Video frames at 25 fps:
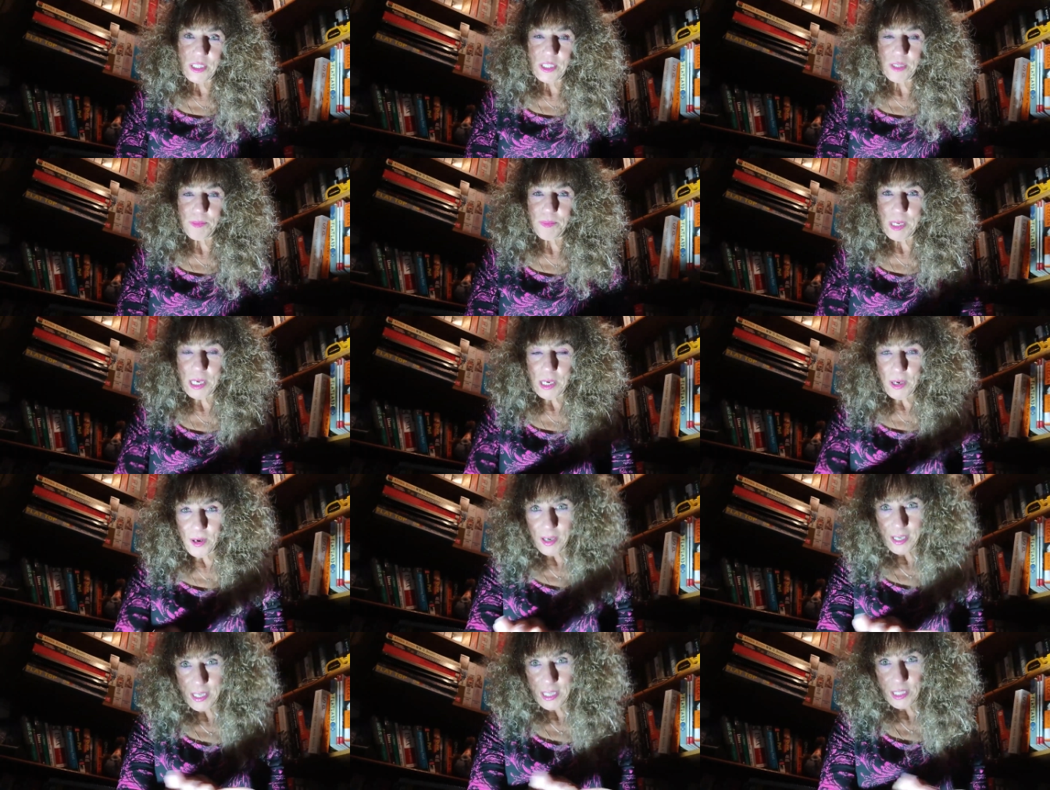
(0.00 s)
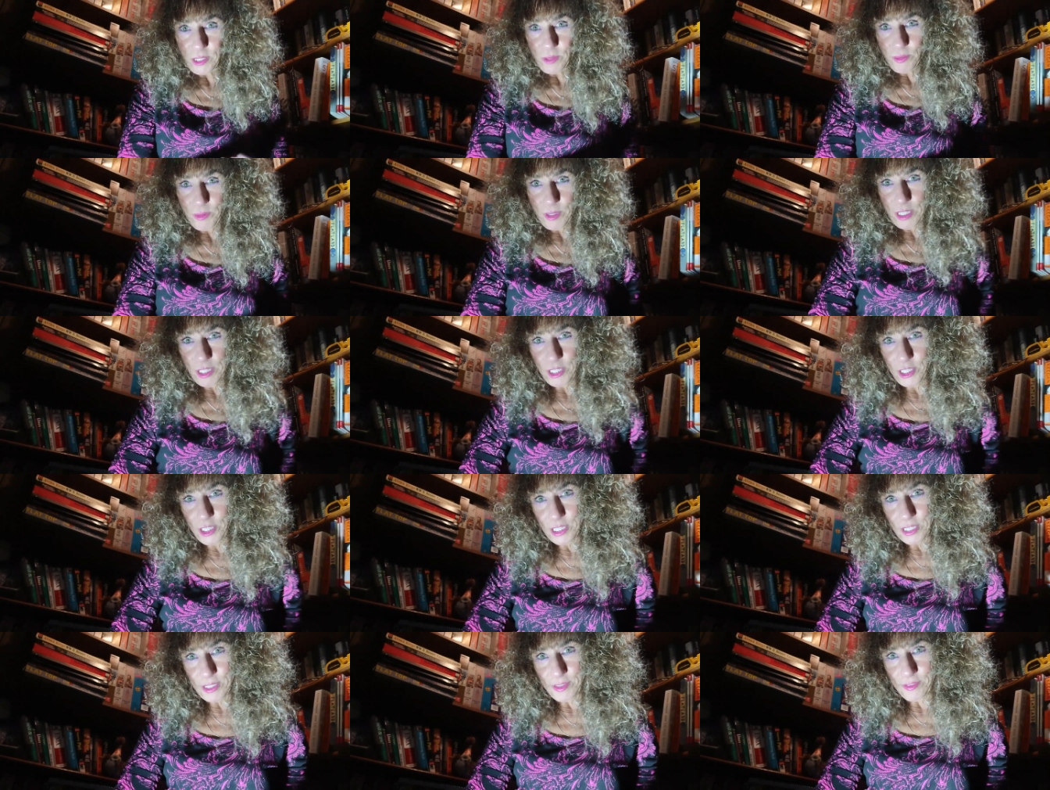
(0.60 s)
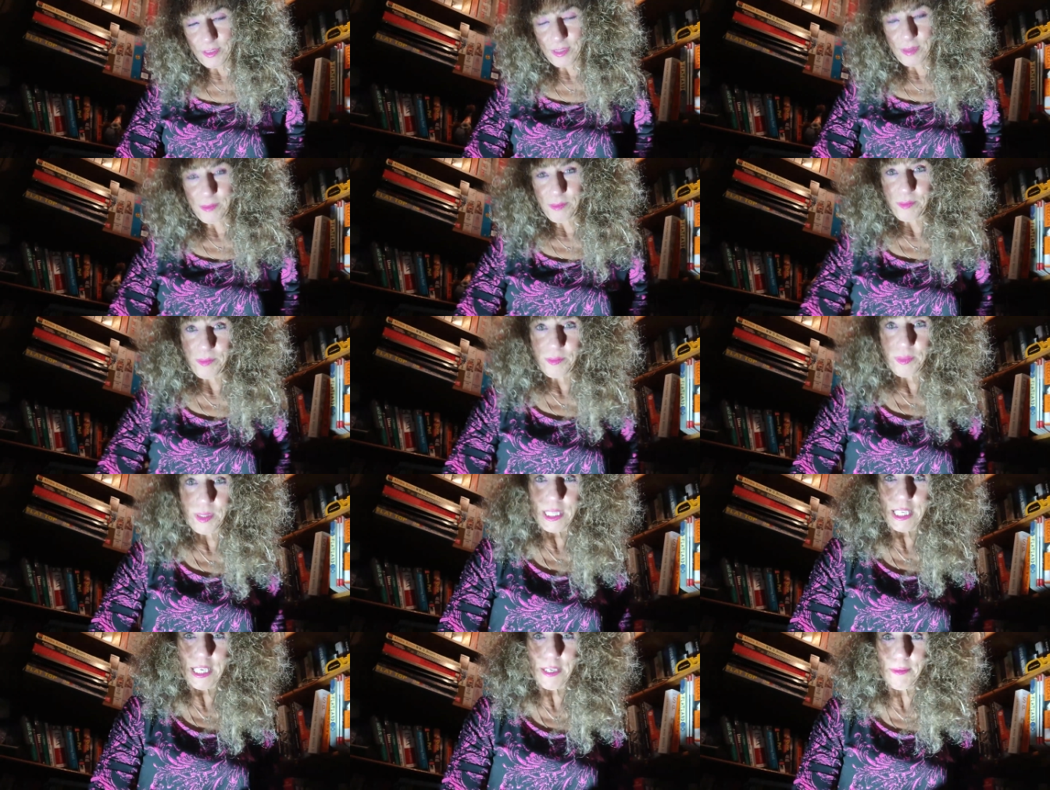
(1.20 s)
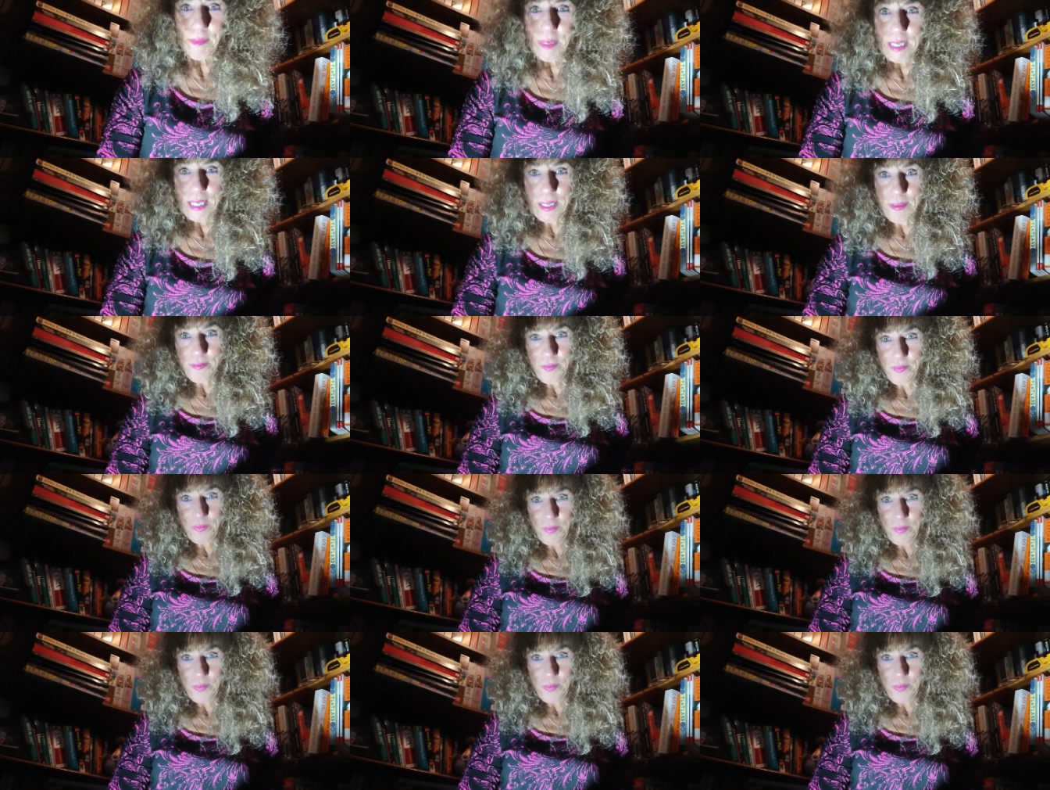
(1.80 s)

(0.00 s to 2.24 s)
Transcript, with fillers: You be honest with your children. Believe me,